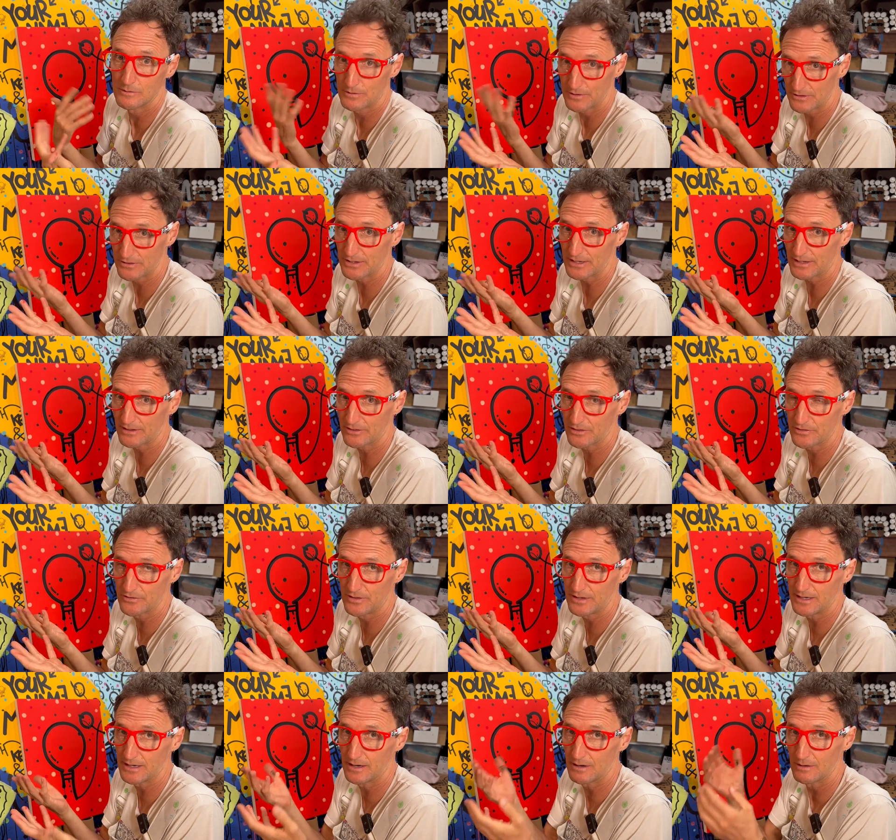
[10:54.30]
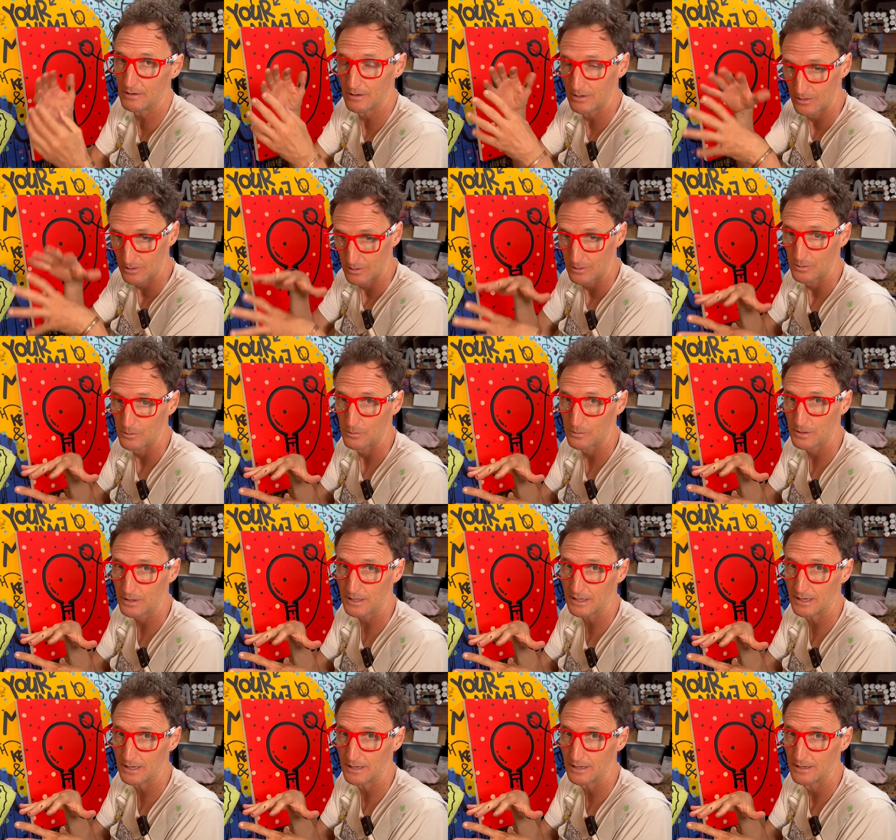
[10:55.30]
For the sake of this video, we're
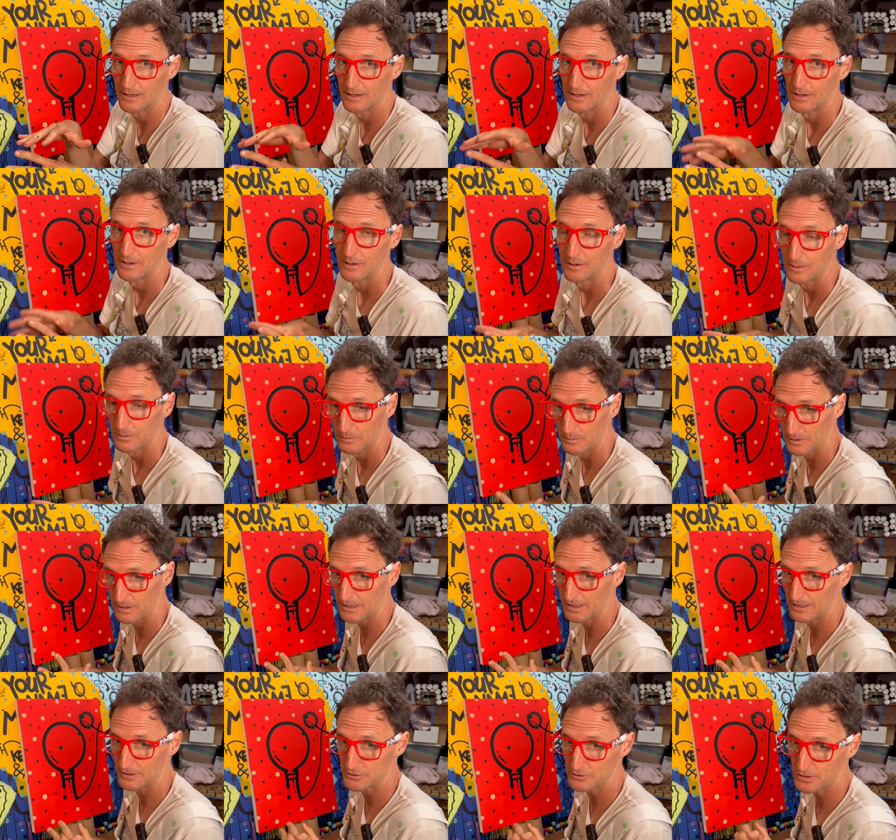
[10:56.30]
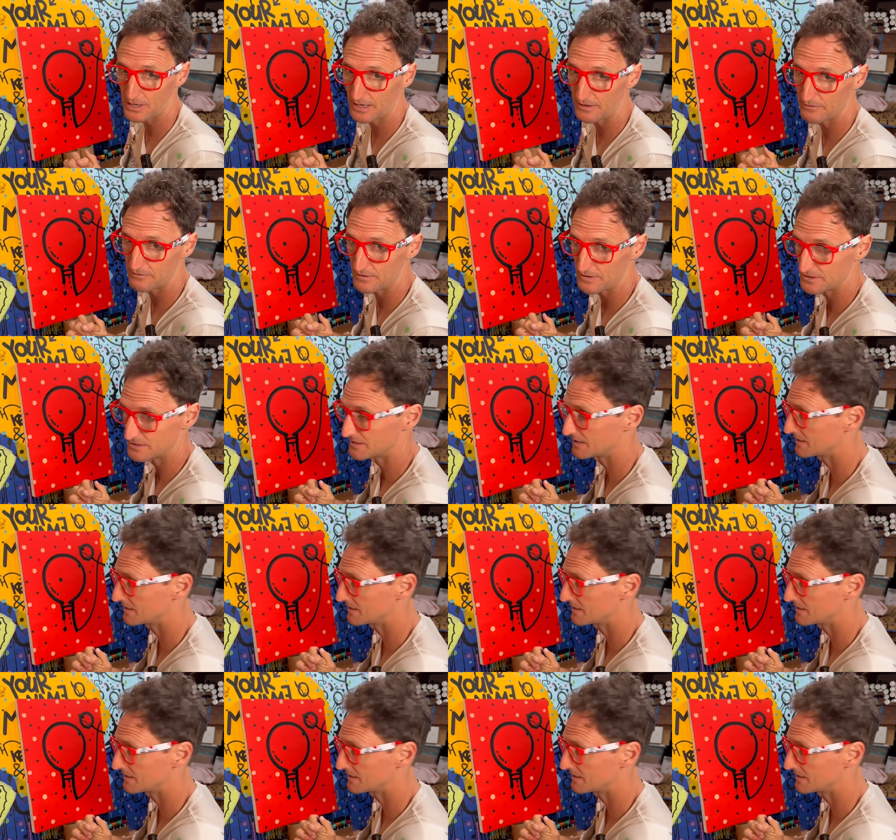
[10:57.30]
gonna, we're gonna try to finish